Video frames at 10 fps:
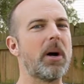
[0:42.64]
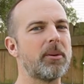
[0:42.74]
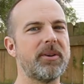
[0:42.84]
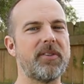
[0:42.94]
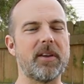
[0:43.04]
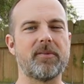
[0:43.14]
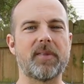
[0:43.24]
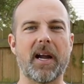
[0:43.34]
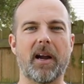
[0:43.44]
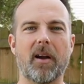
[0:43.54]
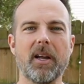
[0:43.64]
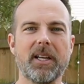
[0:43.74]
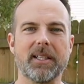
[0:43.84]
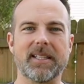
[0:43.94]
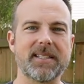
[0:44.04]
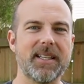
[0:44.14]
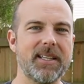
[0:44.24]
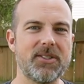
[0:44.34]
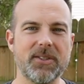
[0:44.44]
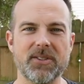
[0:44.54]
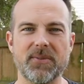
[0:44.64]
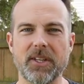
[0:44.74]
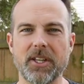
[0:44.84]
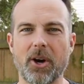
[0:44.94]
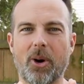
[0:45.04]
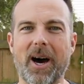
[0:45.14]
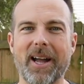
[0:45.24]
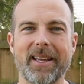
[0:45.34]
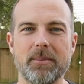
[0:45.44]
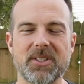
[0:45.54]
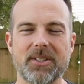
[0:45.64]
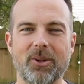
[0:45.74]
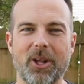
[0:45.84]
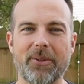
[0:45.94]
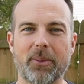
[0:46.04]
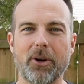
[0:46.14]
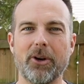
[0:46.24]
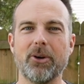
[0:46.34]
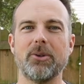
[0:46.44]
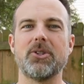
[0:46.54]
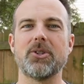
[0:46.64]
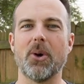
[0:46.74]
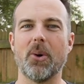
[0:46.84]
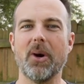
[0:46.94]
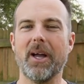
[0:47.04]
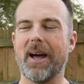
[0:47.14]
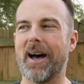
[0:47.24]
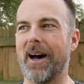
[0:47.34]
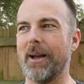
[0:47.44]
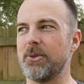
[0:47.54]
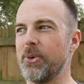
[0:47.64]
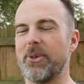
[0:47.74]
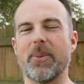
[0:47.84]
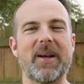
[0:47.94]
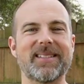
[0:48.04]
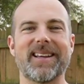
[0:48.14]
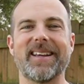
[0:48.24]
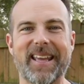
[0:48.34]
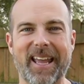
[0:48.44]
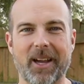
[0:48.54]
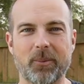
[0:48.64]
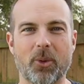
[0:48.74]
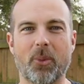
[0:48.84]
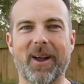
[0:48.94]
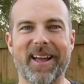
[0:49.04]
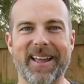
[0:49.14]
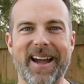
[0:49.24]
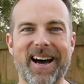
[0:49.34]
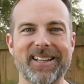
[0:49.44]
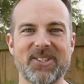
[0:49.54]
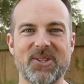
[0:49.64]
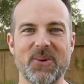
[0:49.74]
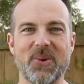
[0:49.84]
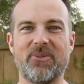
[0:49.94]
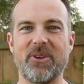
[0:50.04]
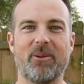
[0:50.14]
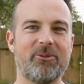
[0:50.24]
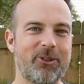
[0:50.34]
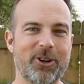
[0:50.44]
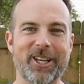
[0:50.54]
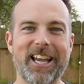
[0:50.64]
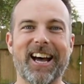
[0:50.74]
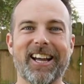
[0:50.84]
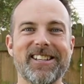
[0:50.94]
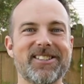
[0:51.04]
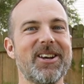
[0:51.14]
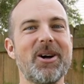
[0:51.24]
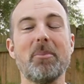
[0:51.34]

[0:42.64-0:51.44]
Welcome to Fit'n Fire. Let's get into this video. I am still on the road, so I'm doing the best I can with what I got to film for you guys.